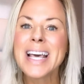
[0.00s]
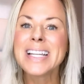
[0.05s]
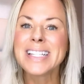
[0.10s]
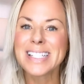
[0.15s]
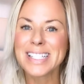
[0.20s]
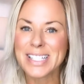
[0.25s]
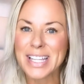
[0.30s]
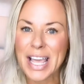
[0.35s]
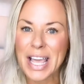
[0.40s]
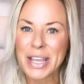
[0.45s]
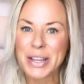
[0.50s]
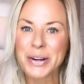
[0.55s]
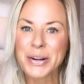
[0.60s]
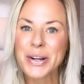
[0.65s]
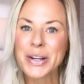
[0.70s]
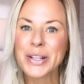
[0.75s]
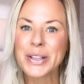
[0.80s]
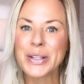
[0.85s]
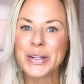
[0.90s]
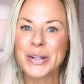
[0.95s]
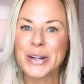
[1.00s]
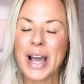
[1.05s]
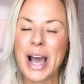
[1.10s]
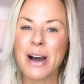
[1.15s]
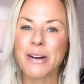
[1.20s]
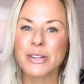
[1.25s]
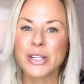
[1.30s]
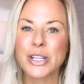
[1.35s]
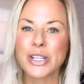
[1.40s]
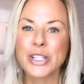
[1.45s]
Today you're going to learn
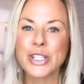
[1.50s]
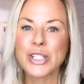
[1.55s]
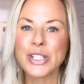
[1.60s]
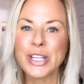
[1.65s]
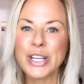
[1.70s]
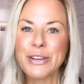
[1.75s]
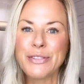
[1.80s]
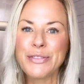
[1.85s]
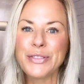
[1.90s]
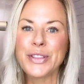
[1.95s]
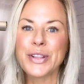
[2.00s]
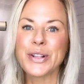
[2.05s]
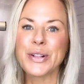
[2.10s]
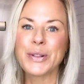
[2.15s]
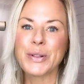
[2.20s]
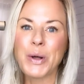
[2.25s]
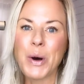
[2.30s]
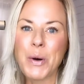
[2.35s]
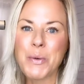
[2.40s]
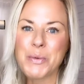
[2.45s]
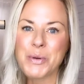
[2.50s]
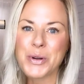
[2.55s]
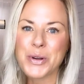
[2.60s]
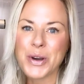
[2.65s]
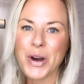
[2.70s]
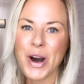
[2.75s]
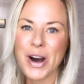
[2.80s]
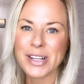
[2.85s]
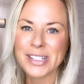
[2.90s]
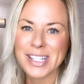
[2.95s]
how to shift the global
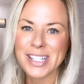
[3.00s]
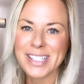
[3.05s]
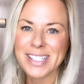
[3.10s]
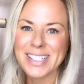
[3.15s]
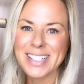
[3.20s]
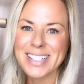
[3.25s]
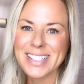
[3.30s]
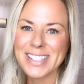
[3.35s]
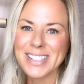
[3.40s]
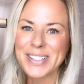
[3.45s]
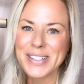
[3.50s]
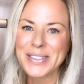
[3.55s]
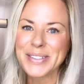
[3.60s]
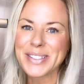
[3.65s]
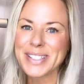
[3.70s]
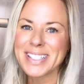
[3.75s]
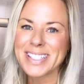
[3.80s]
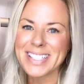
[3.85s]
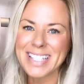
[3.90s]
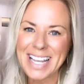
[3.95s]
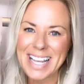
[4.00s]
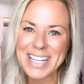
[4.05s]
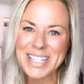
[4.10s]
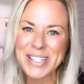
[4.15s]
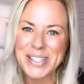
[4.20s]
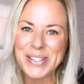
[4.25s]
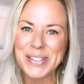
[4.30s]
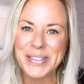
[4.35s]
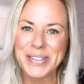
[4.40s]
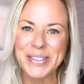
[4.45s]
consciousness, so stay
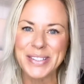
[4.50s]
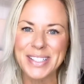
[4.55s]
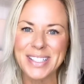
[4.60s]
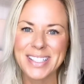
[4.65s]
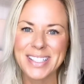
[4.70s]
tuned.